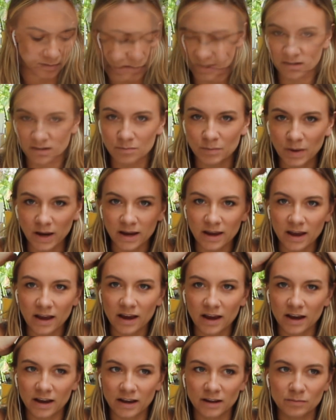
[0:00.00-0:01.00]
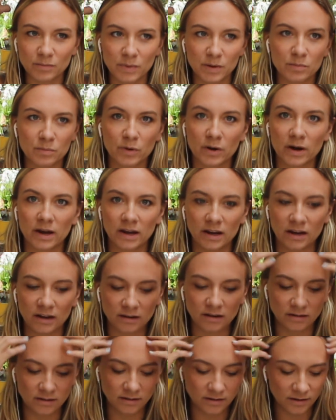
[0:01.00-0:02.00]
to my head, my
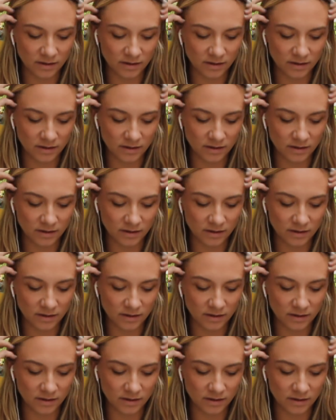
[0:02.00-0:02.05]
brain,